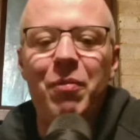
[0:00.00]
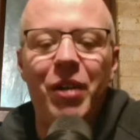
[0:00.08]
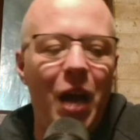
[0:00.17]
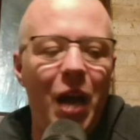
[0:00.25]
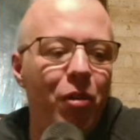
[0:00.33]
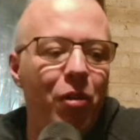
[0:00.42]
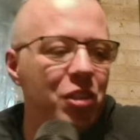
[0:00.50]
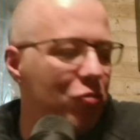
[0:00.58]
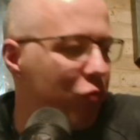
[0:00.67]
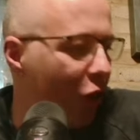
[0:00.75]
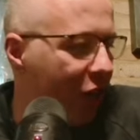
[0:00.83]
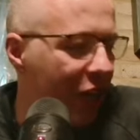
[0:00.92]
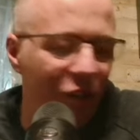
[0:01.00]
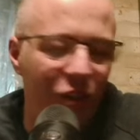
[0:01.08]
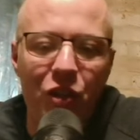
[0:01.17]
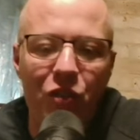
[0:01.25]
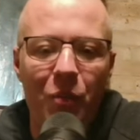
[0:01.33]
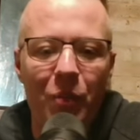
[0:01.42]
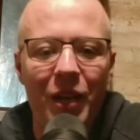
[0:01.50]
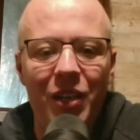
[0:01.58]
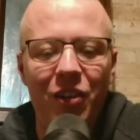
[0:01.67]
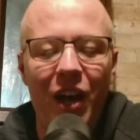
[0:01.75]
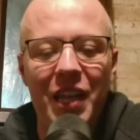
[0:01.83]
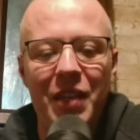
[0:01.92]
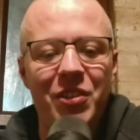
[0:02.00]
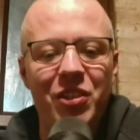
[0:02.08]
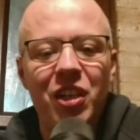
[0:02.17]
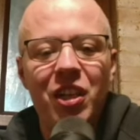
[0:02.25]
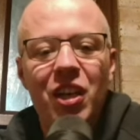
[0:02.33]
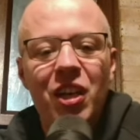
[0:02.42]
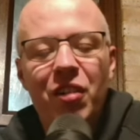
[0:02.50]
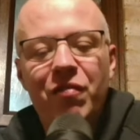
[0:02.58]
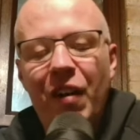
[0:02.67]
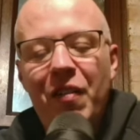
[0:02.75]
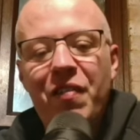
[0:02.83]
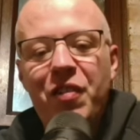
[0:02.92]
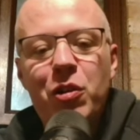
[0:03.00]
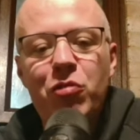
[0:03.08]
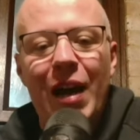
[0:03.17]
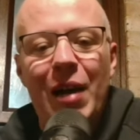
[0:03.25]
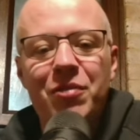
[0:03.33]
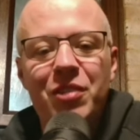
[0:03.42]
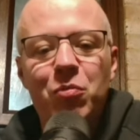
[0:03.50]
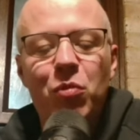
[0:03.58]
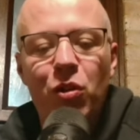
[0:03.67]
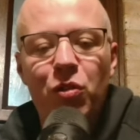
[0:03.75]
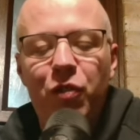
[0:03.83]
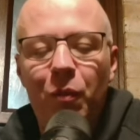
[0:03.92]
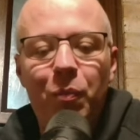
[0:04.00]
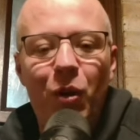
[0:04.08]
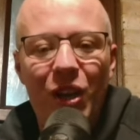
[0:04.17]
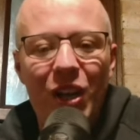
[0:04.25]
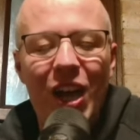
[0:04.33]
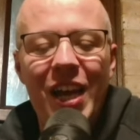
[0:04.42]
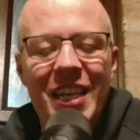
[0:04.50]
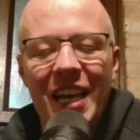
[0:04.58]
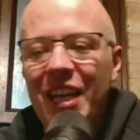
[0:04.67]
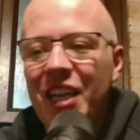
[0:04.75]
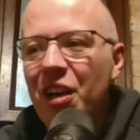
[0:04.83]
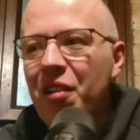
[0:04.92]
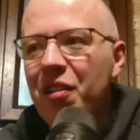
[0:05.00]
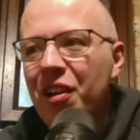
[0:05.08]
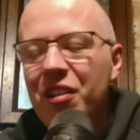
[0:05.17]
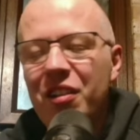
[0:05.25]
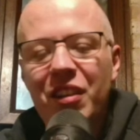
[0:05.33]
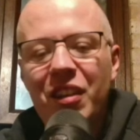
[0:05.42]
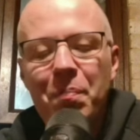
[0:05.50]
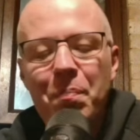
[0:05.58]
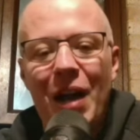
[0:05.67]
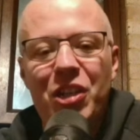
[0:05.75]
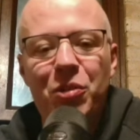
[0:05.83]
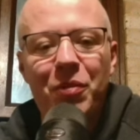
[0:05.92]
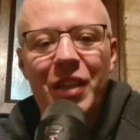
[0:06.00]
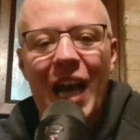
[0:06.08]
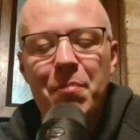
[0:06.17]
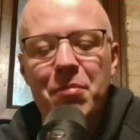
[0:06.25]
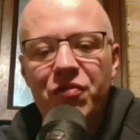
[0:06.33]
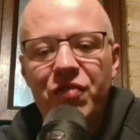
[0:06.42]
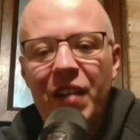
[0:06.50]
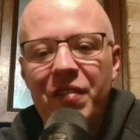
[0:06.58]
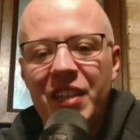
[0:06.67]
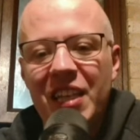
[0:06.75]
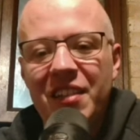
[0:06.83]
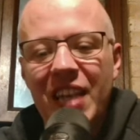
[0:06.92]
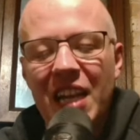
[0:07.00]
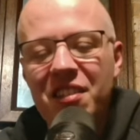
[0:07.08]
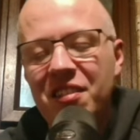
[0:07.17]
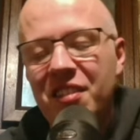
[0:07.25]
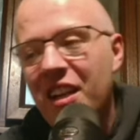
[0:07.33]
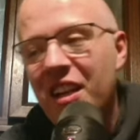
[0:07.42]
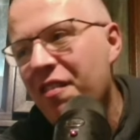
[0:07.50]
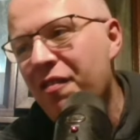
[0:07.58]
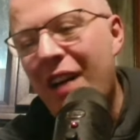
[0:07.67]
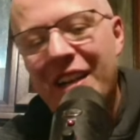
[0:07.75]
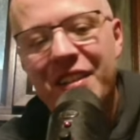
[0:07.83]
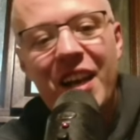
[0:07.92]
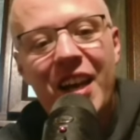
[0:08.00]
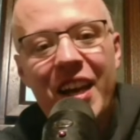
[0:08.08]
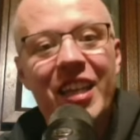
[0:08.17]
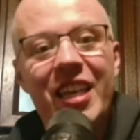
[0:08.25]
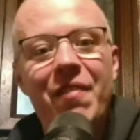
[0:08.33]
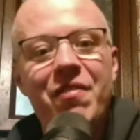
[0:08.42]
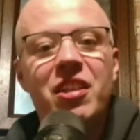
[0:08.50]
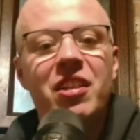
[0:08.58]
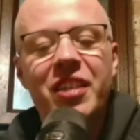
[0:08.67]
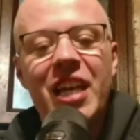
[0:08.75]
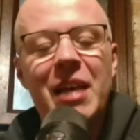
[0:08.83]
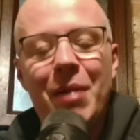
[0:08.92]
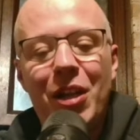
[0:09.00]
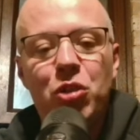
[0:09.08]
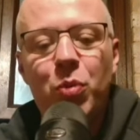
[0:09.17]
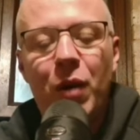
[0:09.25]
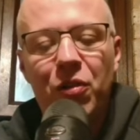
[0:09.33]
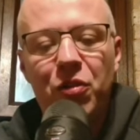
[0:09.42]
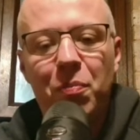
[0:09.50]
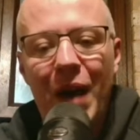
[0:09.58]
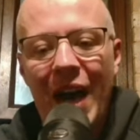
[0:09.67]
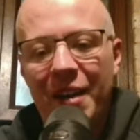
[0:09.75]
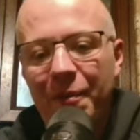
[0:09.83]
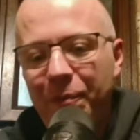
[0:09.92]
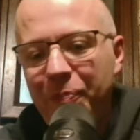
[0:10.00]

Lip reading: When Ibrox is rocking on a European night, there is very few grounds in world football like it, you know, that match up the atmosphere and the intensity, and in effect gives the team a 12th man.